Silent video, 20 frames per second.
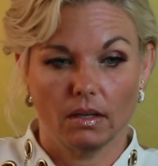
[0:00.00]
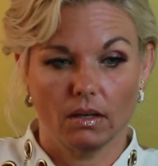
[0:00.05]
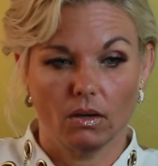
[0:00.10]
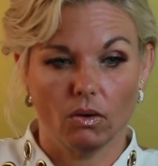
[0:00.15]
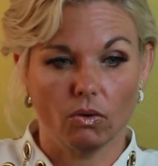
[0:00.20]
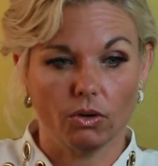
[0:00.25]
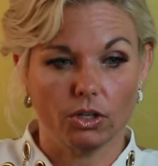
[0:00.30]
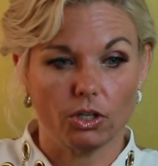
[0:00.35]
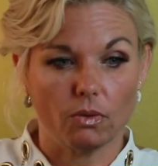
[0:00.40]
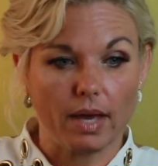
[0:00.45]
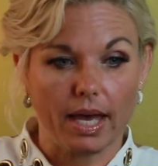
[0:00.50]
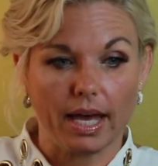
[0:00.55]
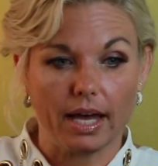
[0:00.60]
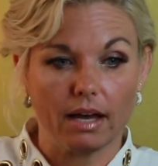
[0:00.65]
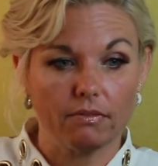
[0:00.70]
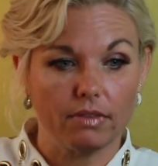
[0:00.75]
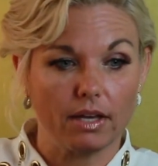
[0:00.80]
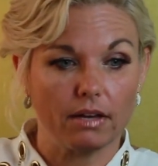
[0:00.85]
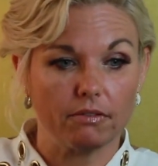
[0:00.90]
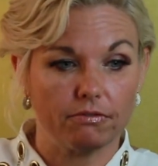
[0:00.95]
or you have
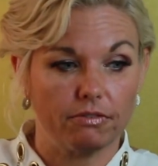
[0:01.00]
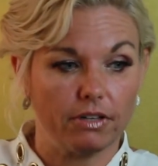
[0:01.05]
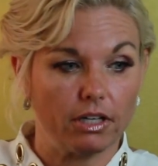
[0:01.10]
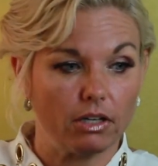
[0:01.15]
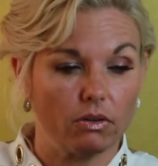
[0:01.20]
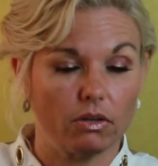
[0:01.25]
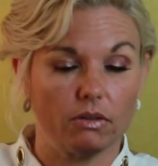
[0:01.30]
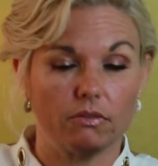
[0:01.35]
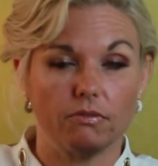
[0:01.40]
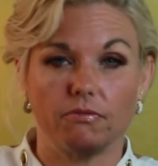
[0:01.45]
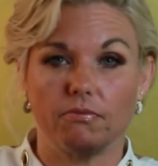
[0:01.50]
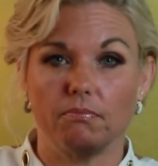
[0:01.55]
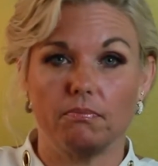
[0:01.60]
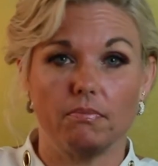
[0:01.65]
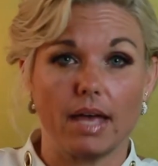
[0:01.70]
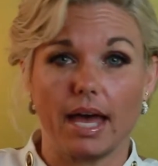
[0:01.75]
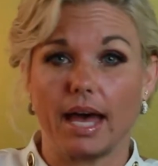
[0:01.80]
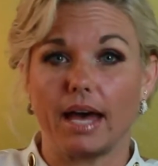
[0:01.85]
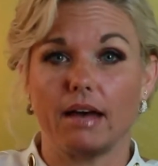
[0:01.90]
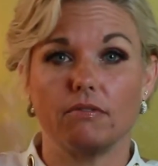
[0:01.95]
that fear of
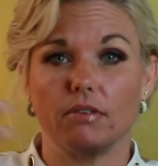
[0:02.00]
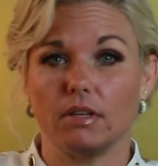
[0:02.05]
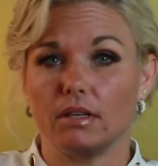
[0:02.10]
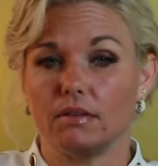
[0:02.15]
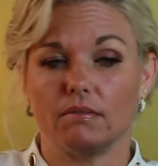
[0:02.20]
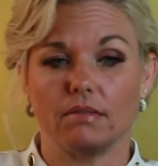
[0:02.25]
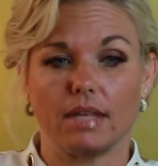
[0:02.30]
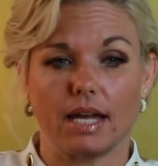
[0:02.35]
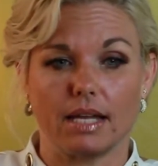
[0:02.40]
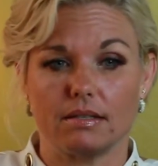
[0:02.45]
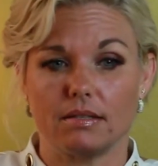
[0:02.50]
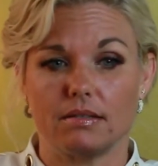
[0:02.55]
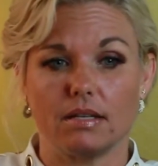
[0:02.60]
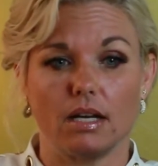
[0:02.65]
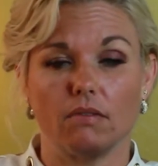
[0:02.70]
having that state of